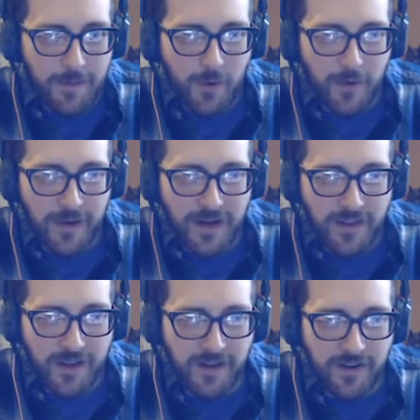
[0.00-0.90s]
broke out of
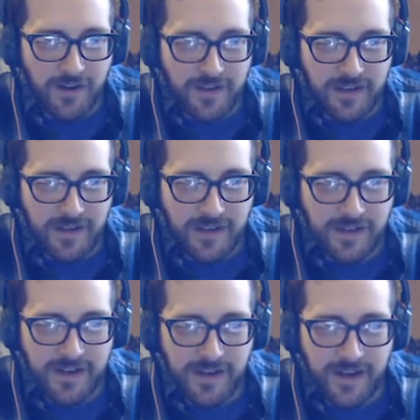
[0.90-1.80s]
the huddle Anita
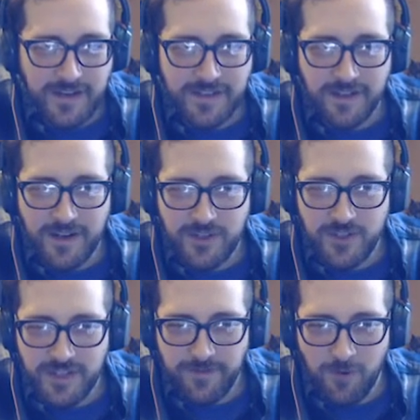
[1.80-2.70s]
and I
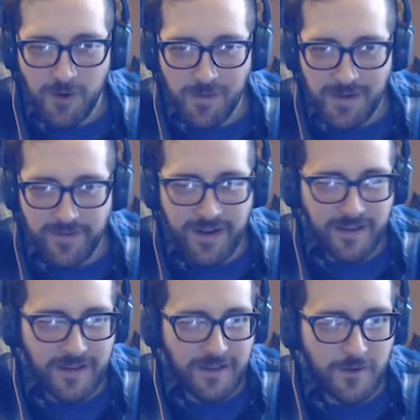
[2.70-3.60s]
unconsciously formed.
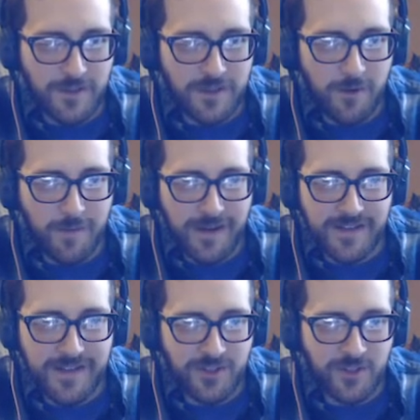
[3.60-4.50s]
Evidently, there was no
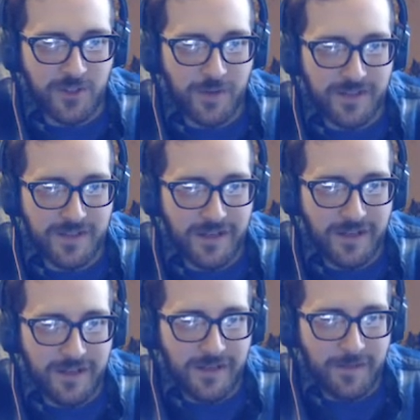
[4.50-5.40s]
immediate danger to us.
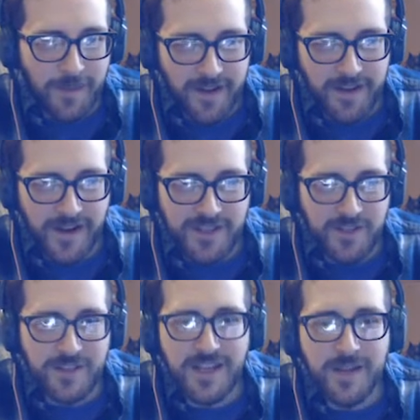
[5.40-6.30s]
I could ask
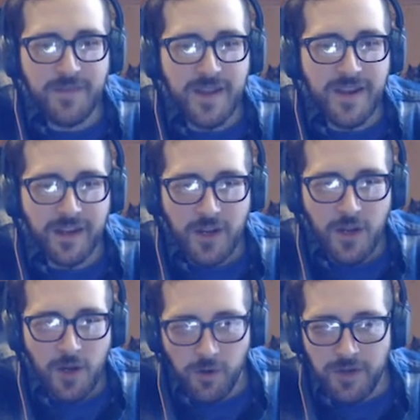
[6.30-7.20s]
you the same thing.
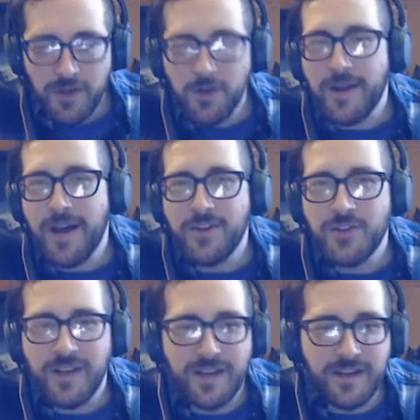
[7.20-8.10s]
Who are you and how did
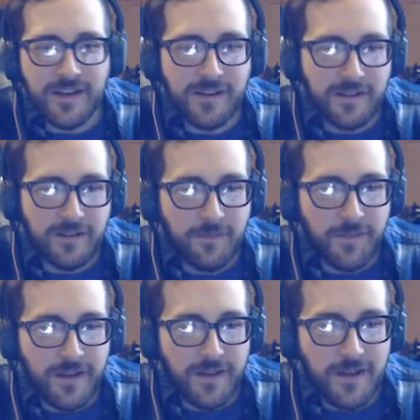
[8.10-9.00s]
you get in here?
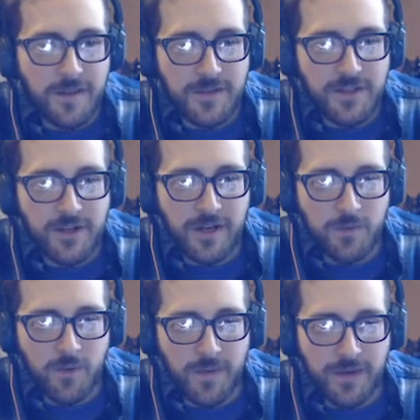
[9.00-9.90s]
The
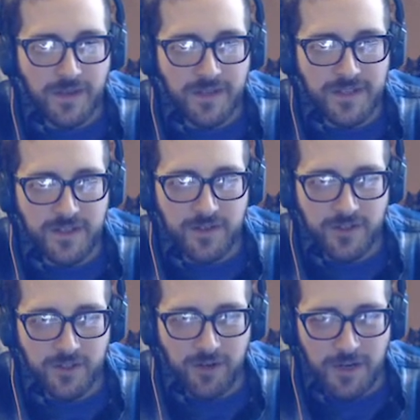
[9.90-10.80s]
mysterious woman continued to
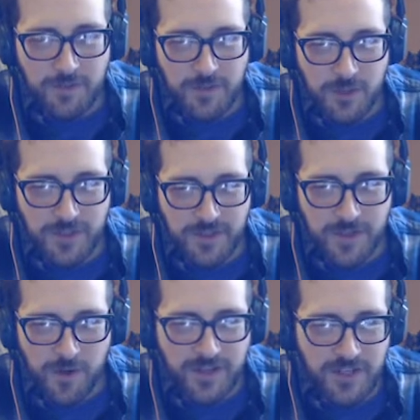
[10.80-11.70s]
scream. She was in
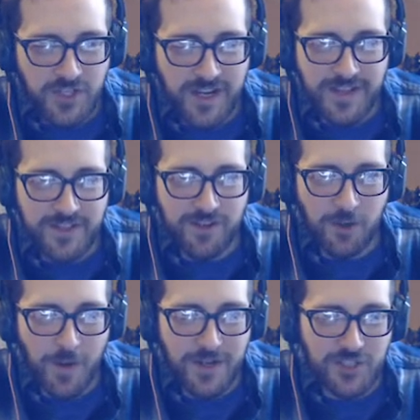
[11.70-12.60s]
no condition to answer
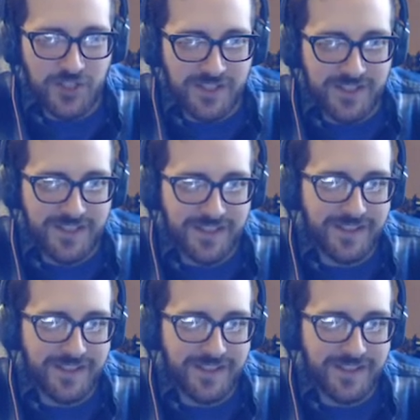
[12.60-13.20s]
our questions.